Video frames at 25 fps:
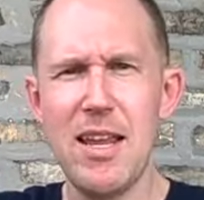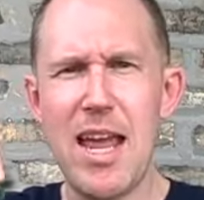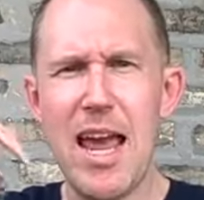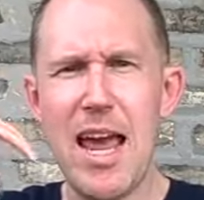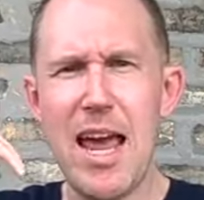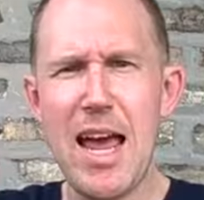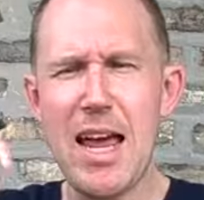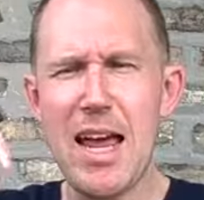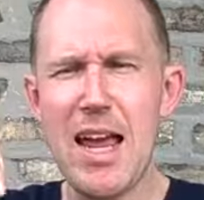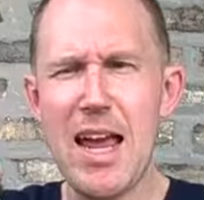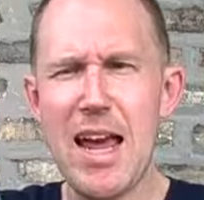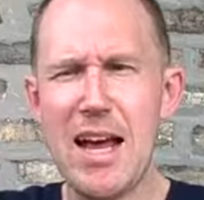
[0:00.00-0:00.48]

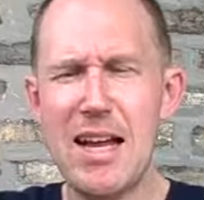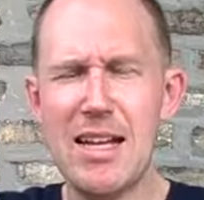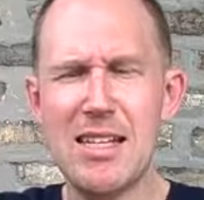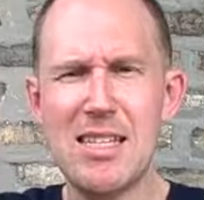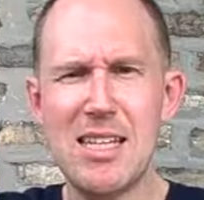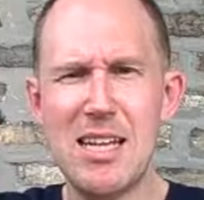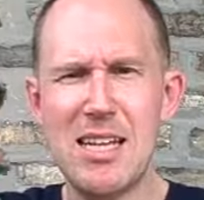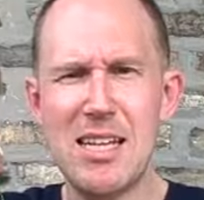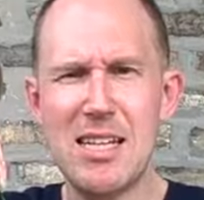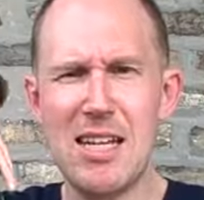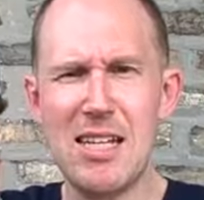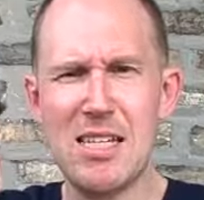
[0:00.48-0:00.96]
Yeah, yeah,
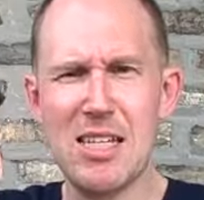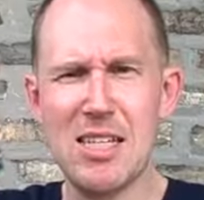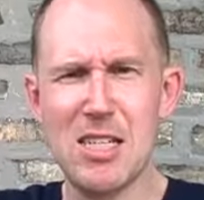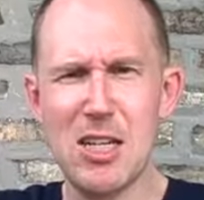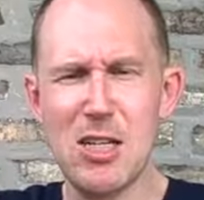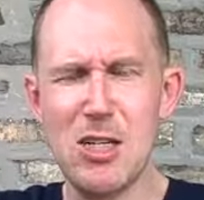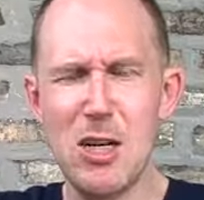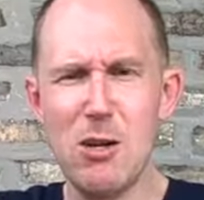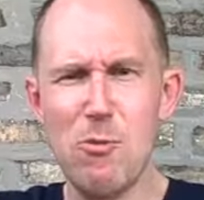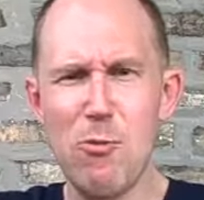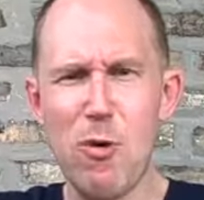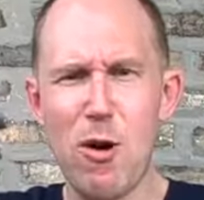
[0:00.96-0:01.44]
it's it,
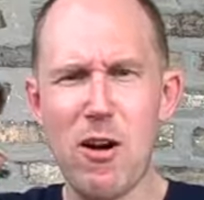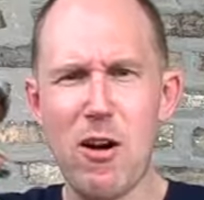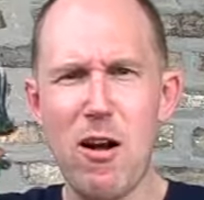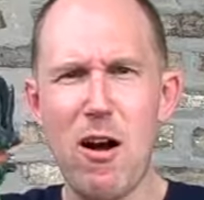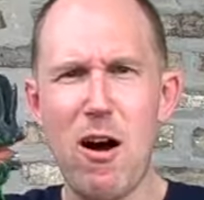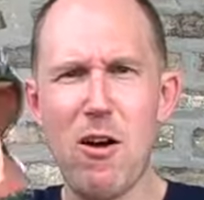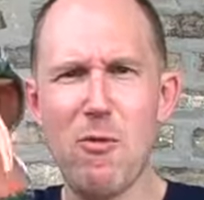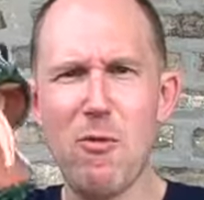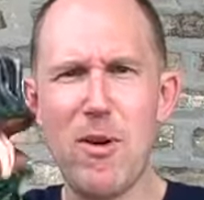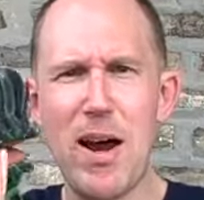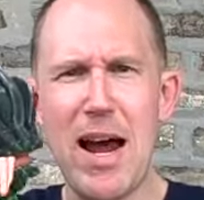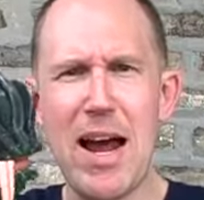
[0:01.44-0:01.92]
it's a good one,
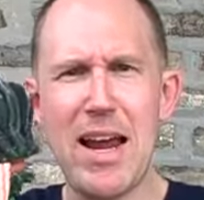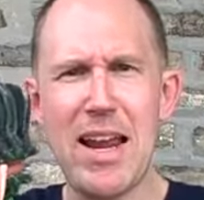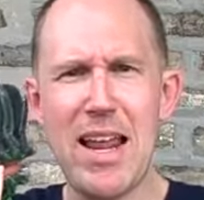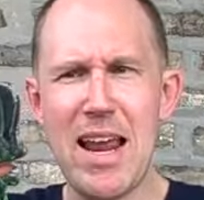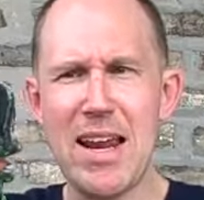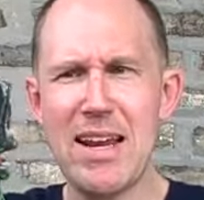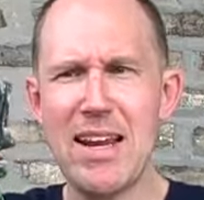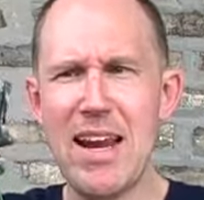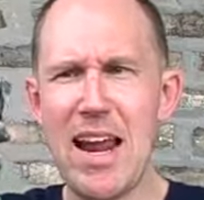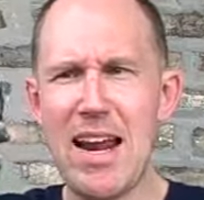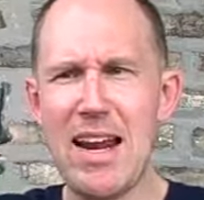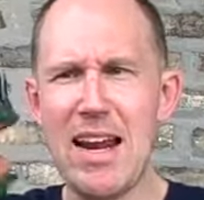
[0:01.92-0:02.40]
all right,
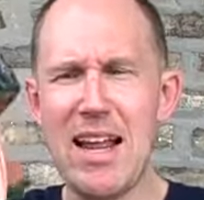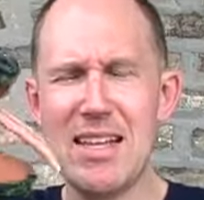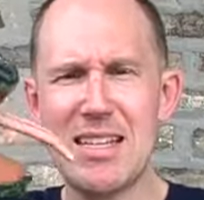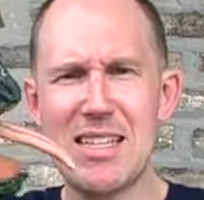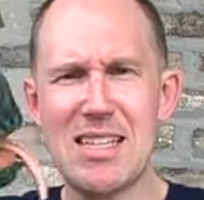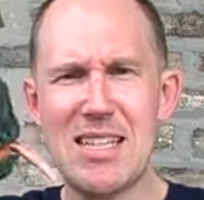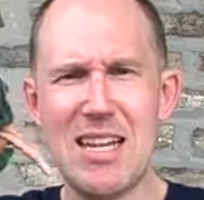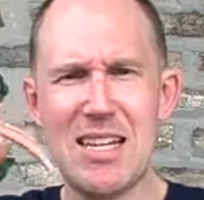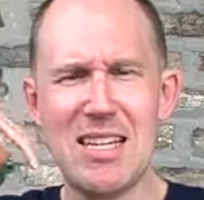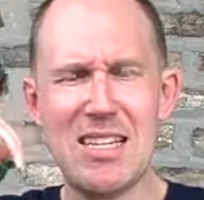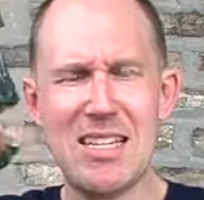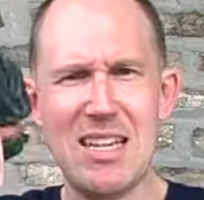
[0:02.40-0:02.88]
and and
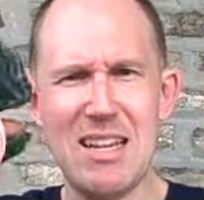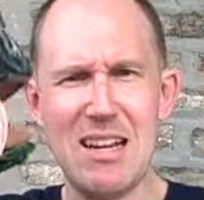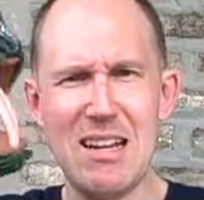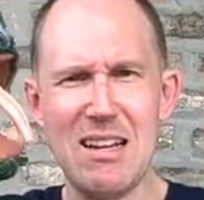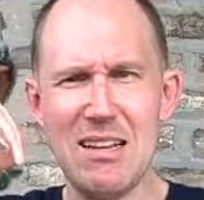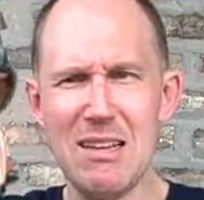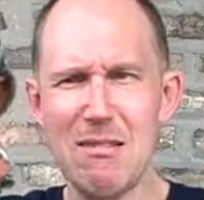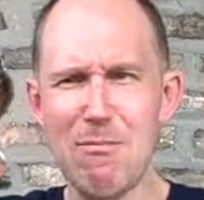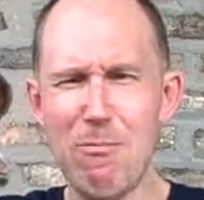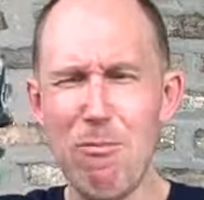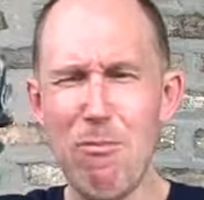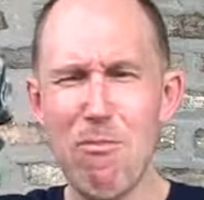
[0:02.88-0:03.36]
it's it's a
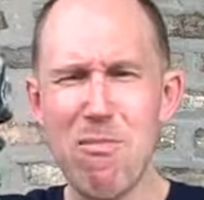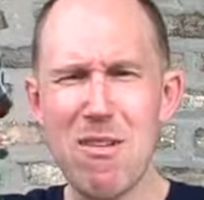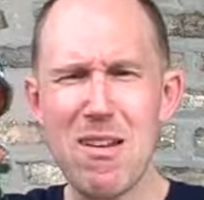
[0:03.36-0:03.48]
uh,